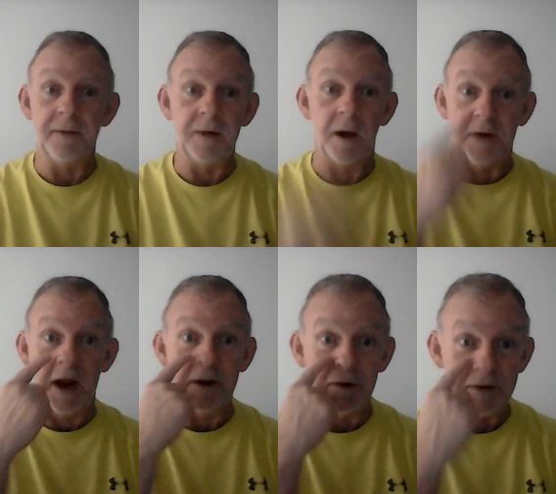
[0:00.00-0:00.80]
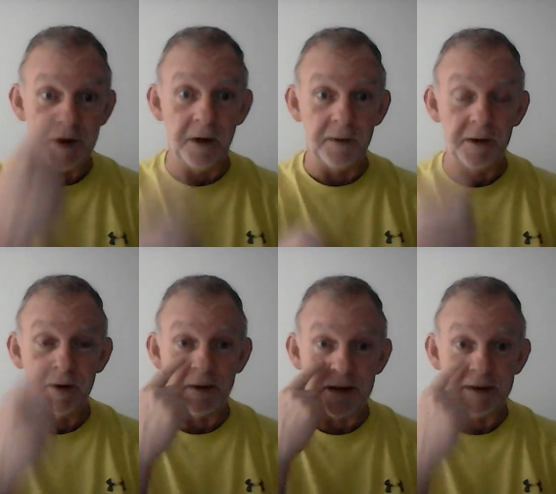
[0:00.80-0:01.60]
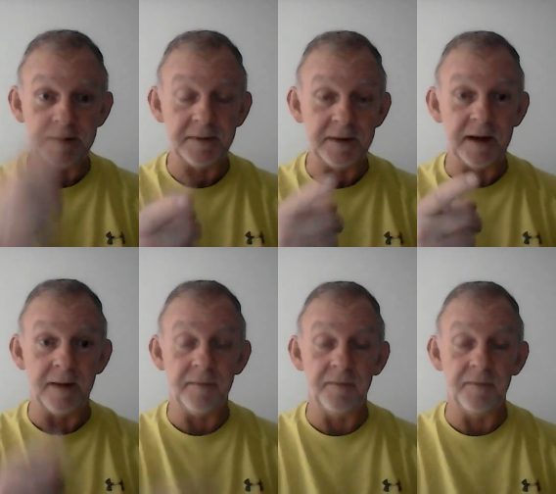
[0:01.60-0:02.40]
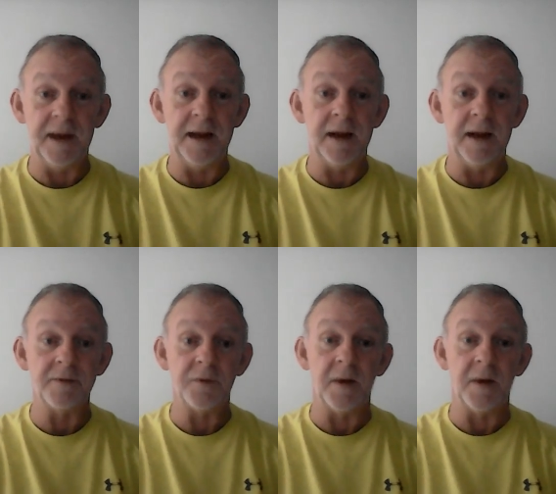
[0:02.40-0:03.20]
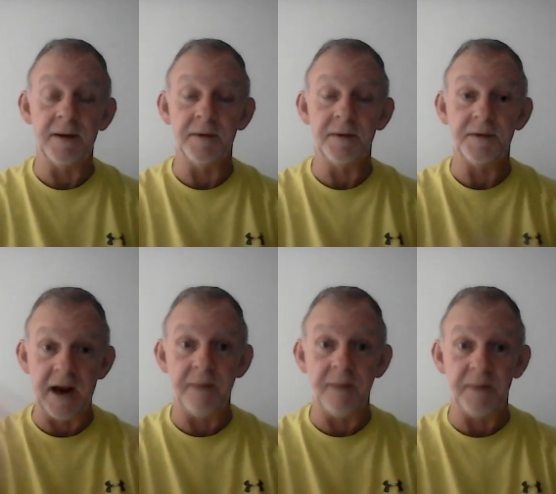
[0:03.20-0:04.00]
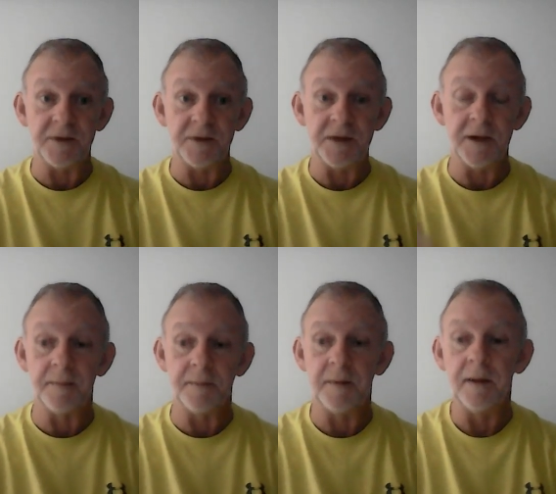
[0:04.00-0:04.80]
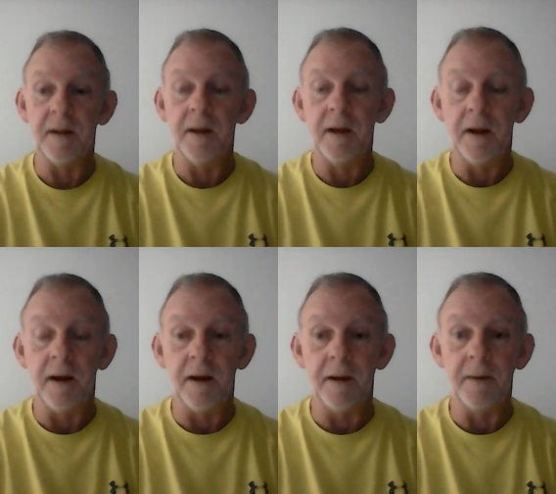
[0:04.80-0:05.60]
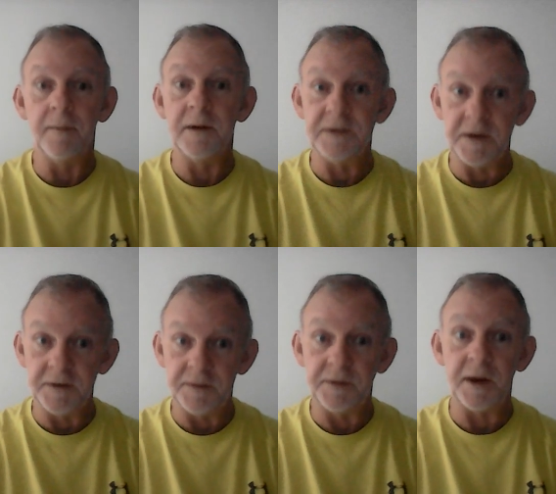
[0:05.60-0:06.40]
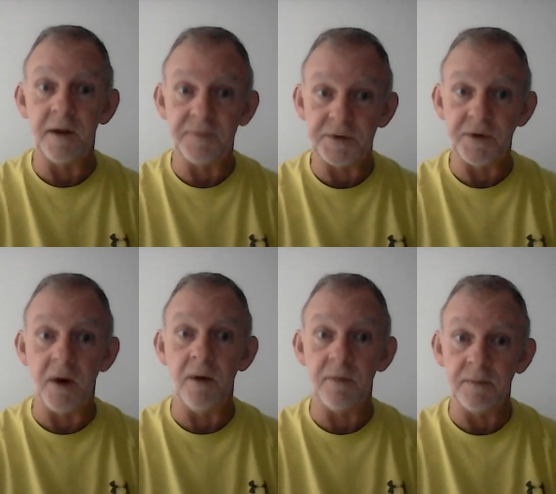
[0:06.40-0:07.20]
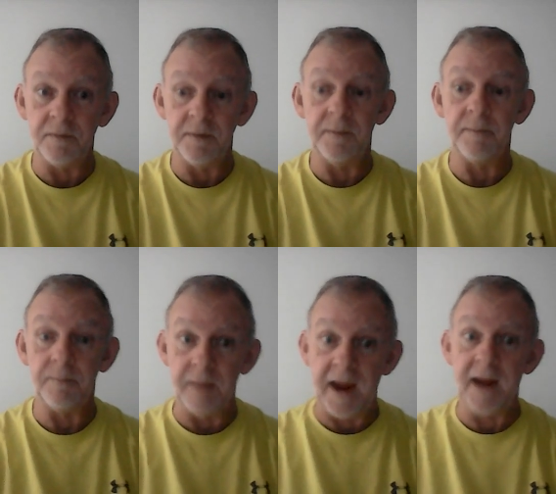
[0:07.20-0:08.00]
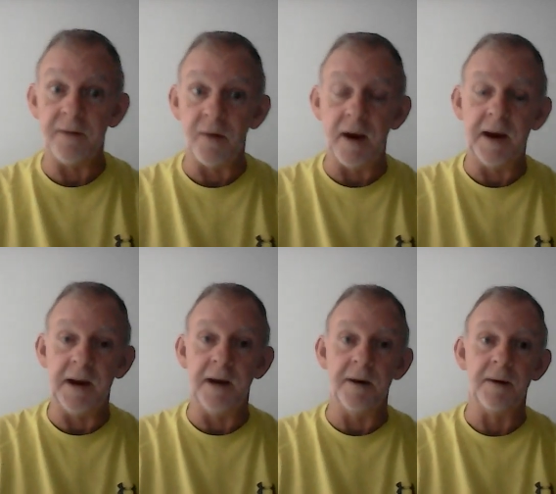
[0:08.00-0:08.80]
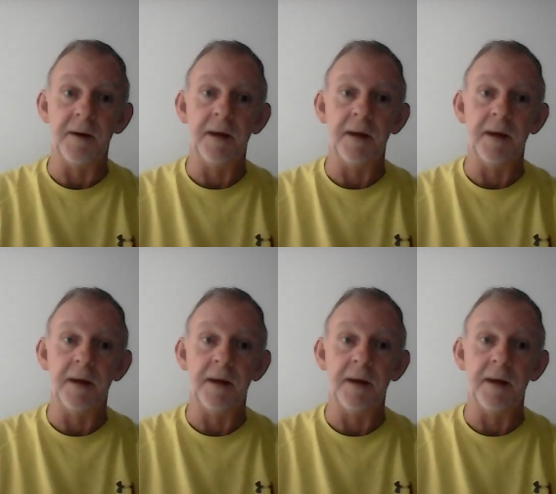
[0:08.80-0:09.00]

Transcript: all you got to do is go look. He's got videos winning the championship. Uh, this is a tough, strong man right here.